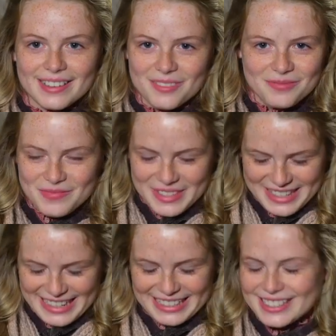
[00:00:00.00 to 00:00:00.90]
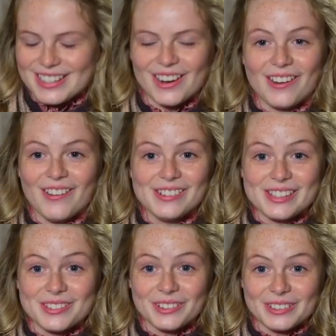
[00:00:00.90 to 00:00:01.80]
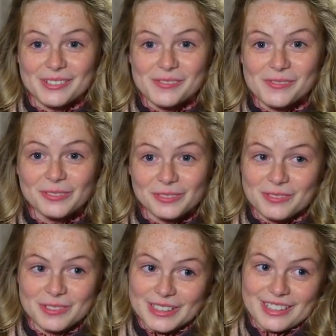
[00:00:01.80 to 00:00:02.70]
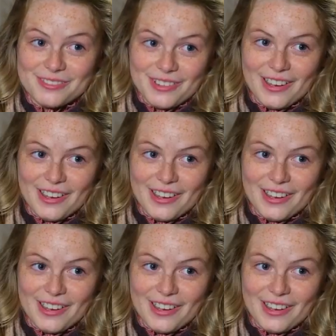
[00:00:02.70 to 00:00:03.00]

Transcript: club scenes are always really, really